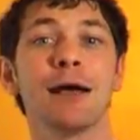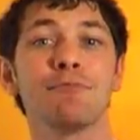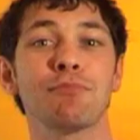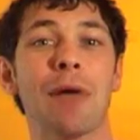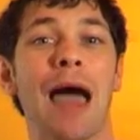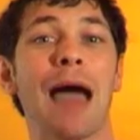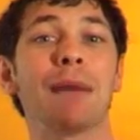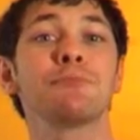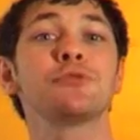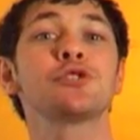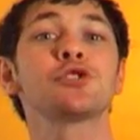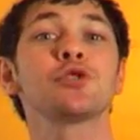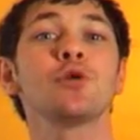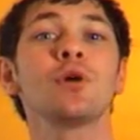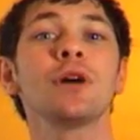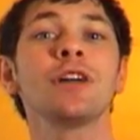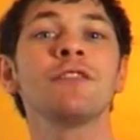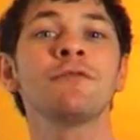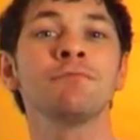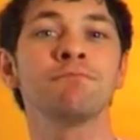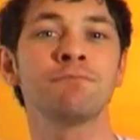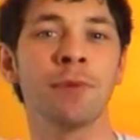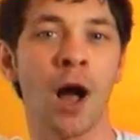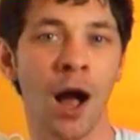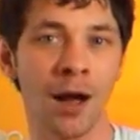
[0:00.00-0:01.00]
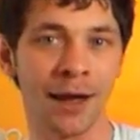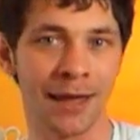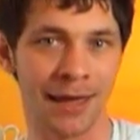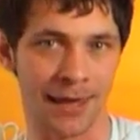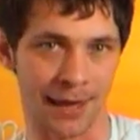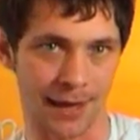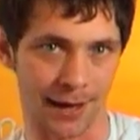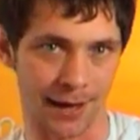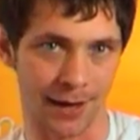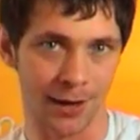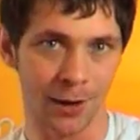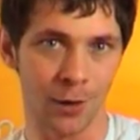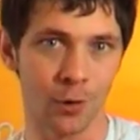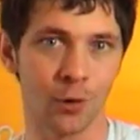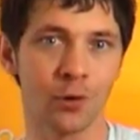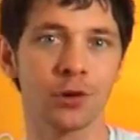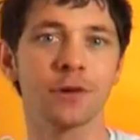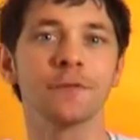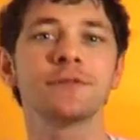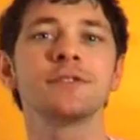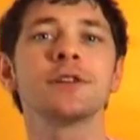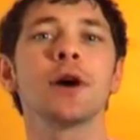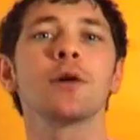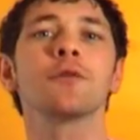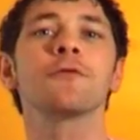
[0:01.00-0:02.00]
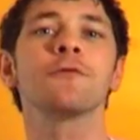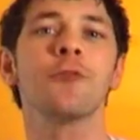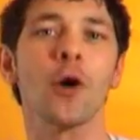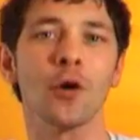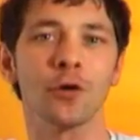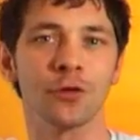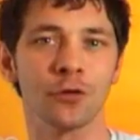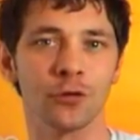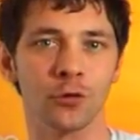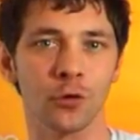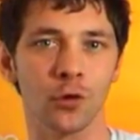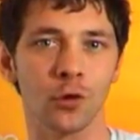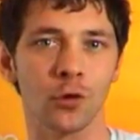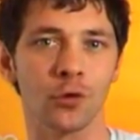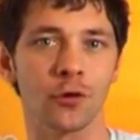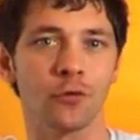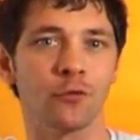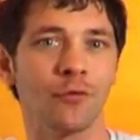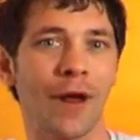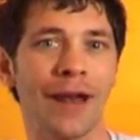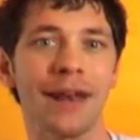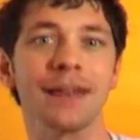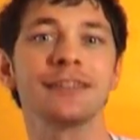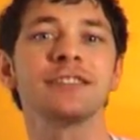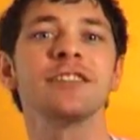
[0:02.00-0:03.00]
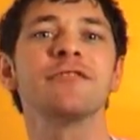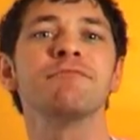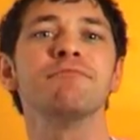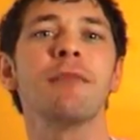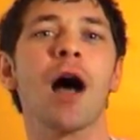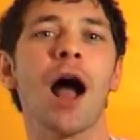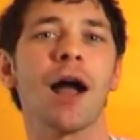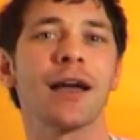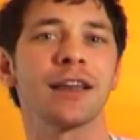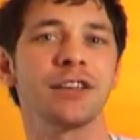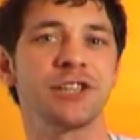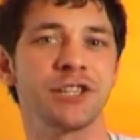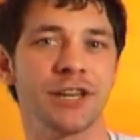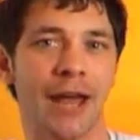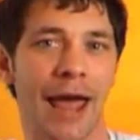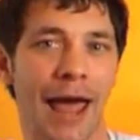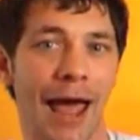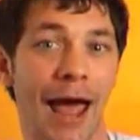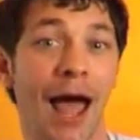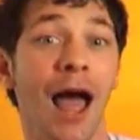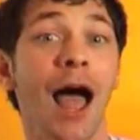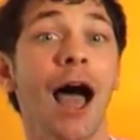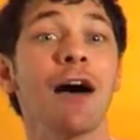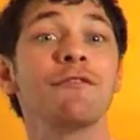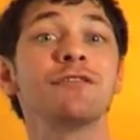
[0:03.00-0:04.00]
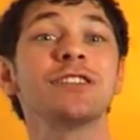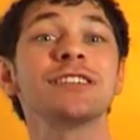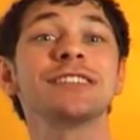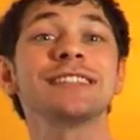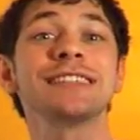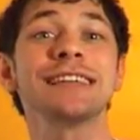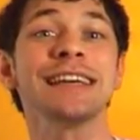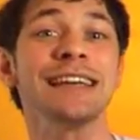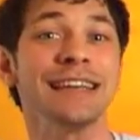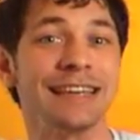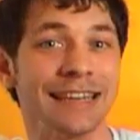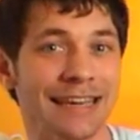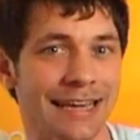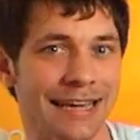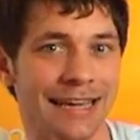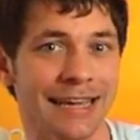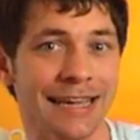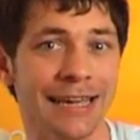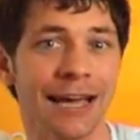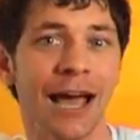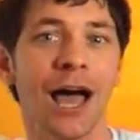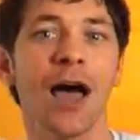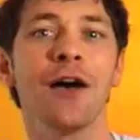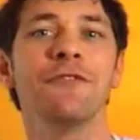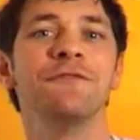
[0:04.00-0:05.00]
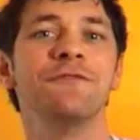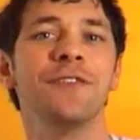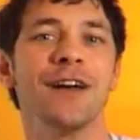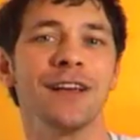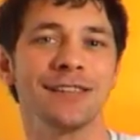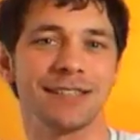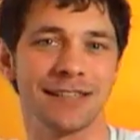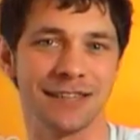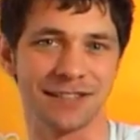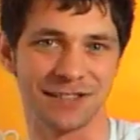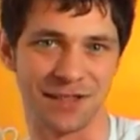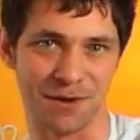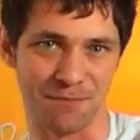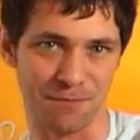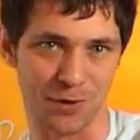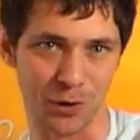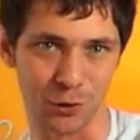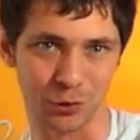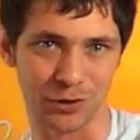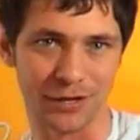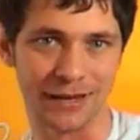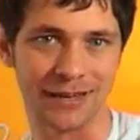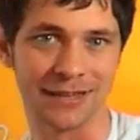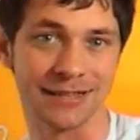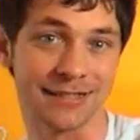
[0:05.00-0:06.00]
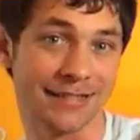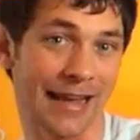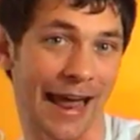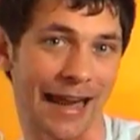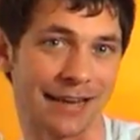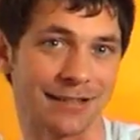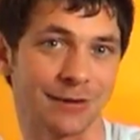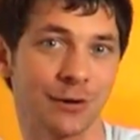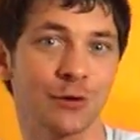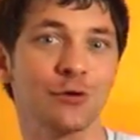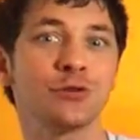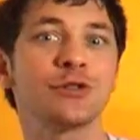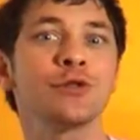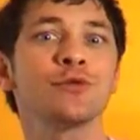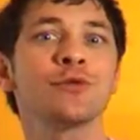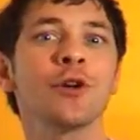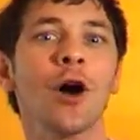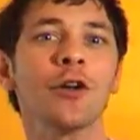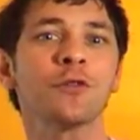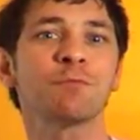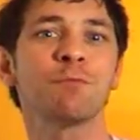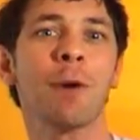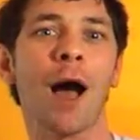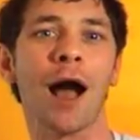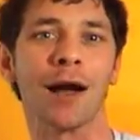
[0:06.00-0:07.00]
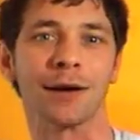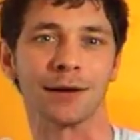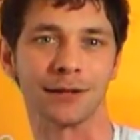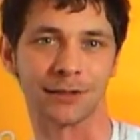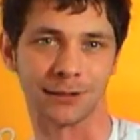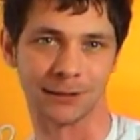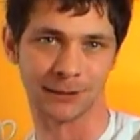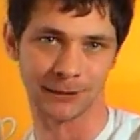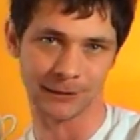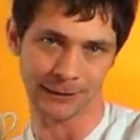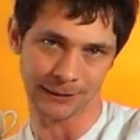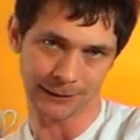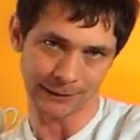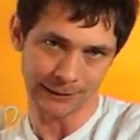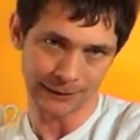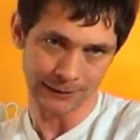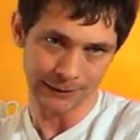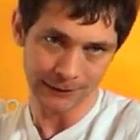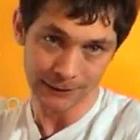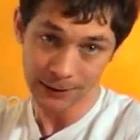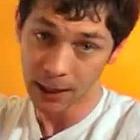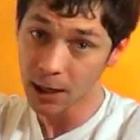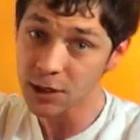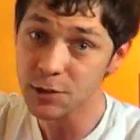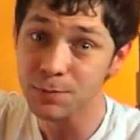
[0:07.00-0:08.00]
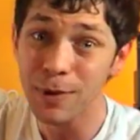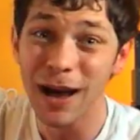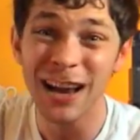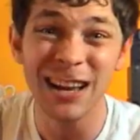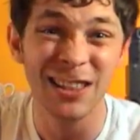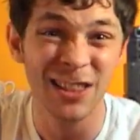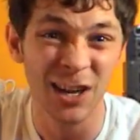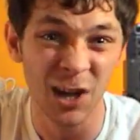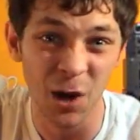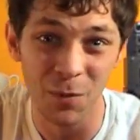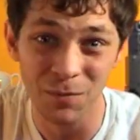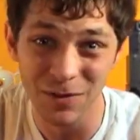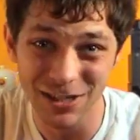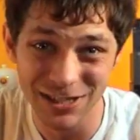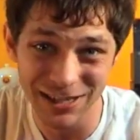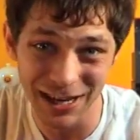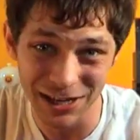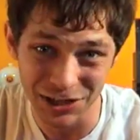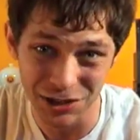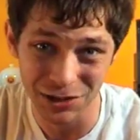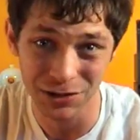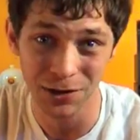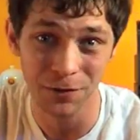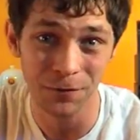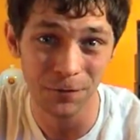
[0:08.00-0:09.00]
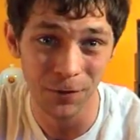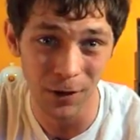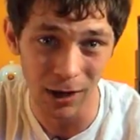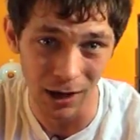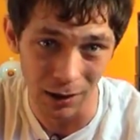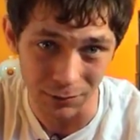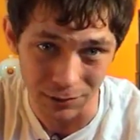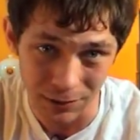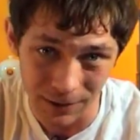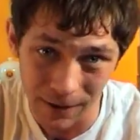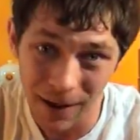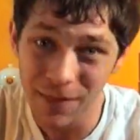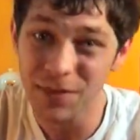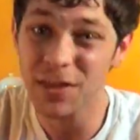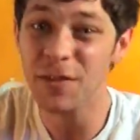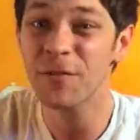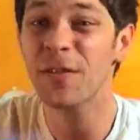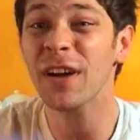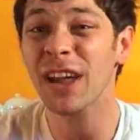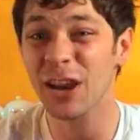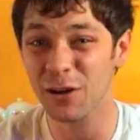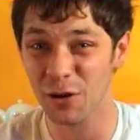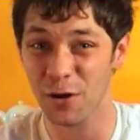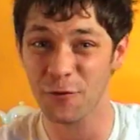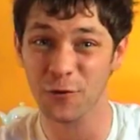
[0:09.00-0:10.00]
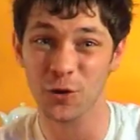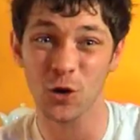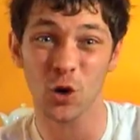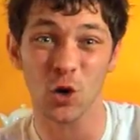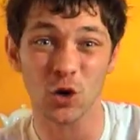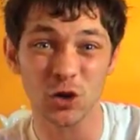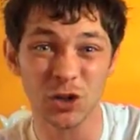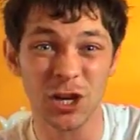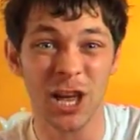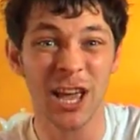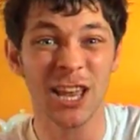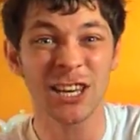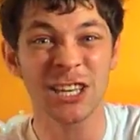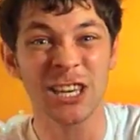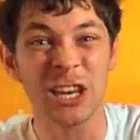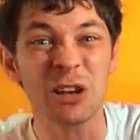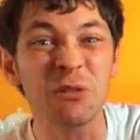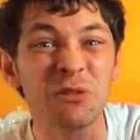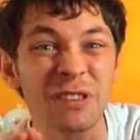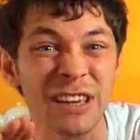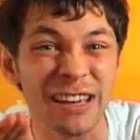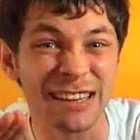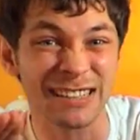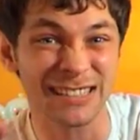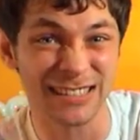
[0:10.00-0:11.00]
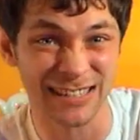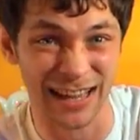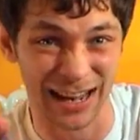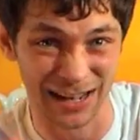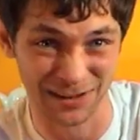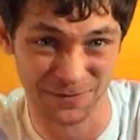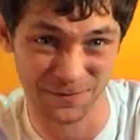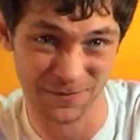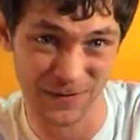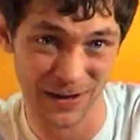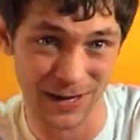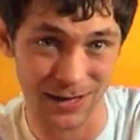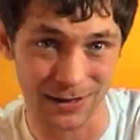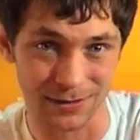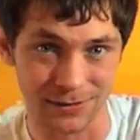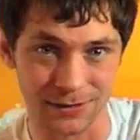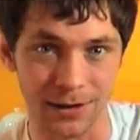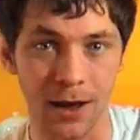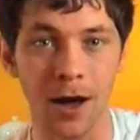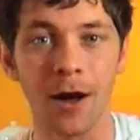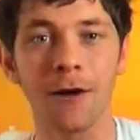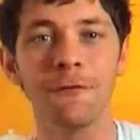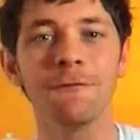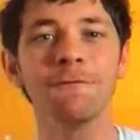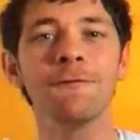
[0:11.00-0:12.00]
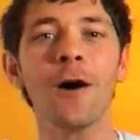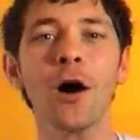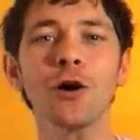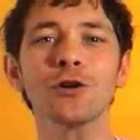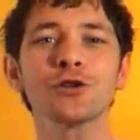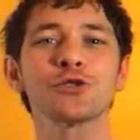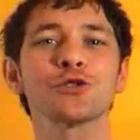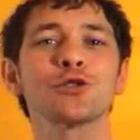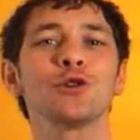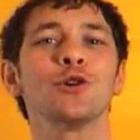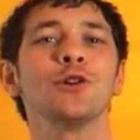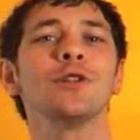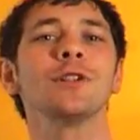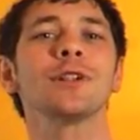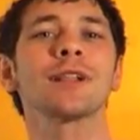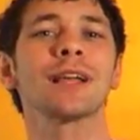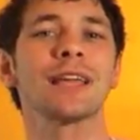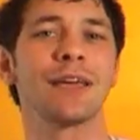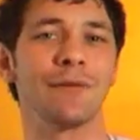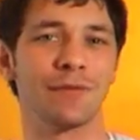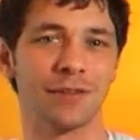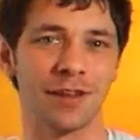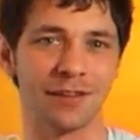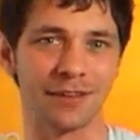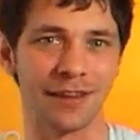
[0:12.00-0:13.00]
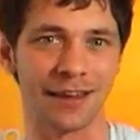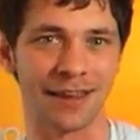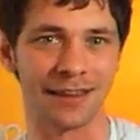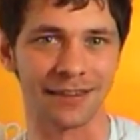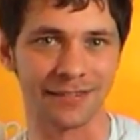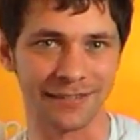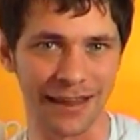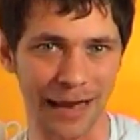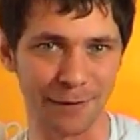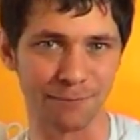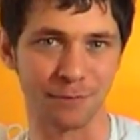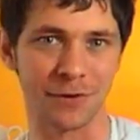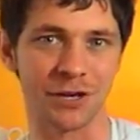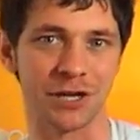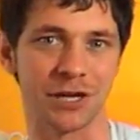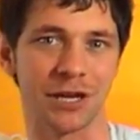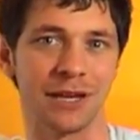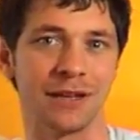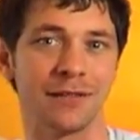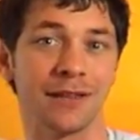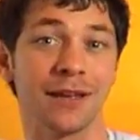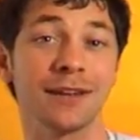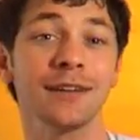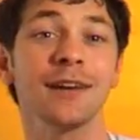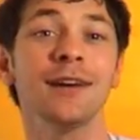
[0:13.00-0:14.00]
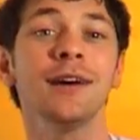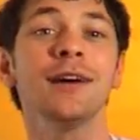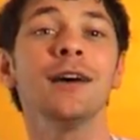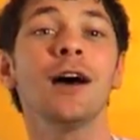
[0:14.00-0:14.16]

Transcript: I'm sure even Punk here could have told Vauxhall the relative market share of the CD versus the music cassette, could you not, Punk? I'll spare you the conversation that followed. The vicar, of course, knew the exact figures. Vauxhall gives us a cassette machine that,